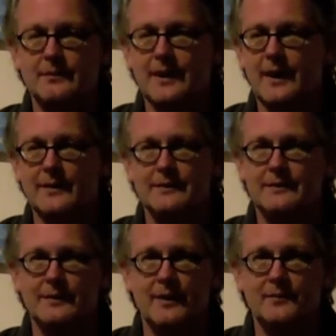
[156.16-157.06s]
not
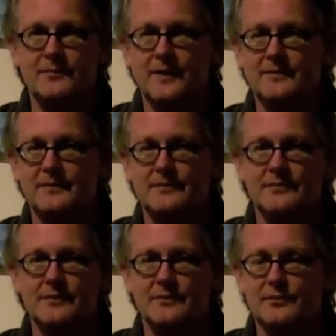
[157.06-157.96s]
obsessive
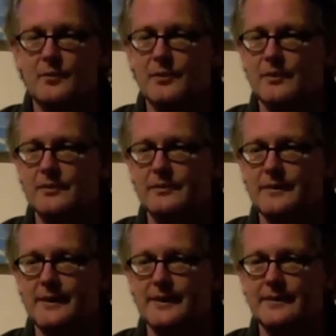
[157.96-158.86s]
consumers,
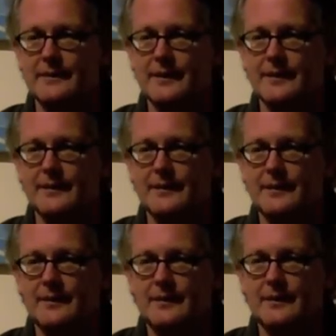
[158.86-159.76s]
and
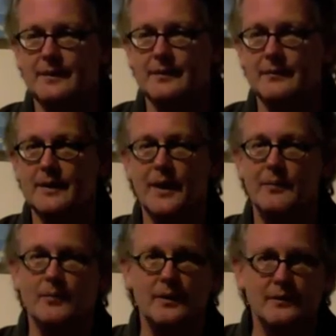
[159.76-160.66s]
we're
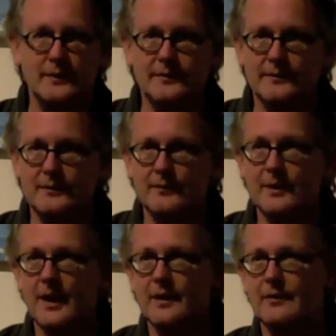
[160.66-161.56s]
not murderous, and we're
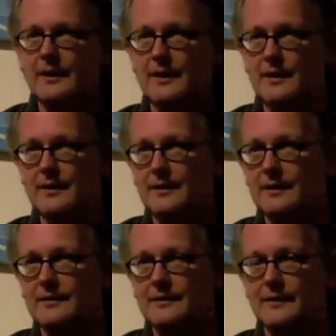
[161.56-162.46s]
not greedy,
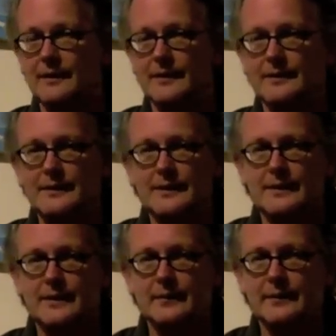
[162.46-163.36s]

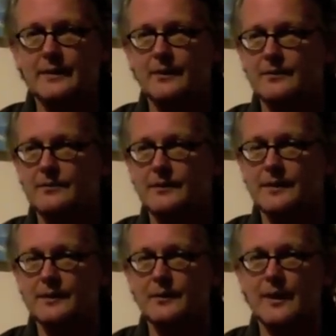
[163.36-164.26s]
and we don't
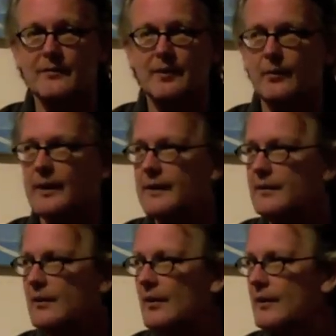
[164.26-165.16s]
go out of our way
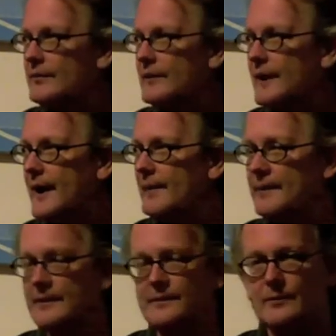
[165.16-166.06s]
to cause
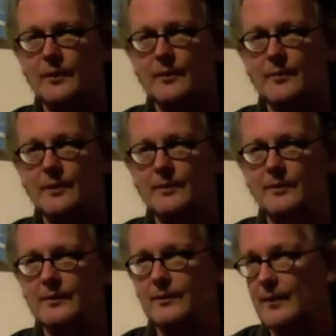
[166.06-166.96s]
unhappiness to other
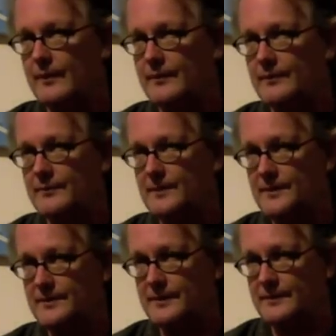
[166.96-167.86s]
people or to other
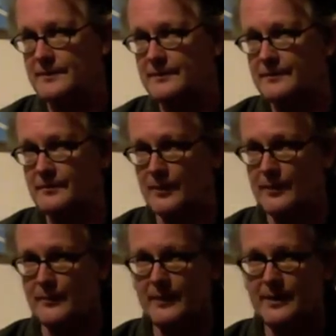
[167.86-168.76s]
species, to
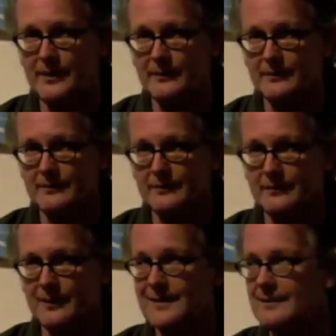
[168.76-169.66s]
other beings.
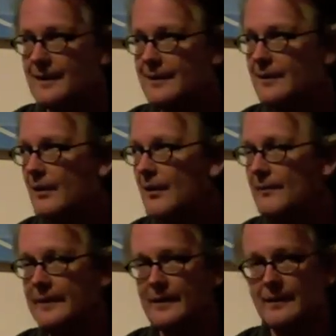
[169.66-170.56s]
We're less likely to
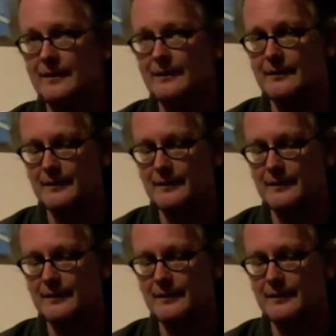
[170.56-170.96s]
harm the earth.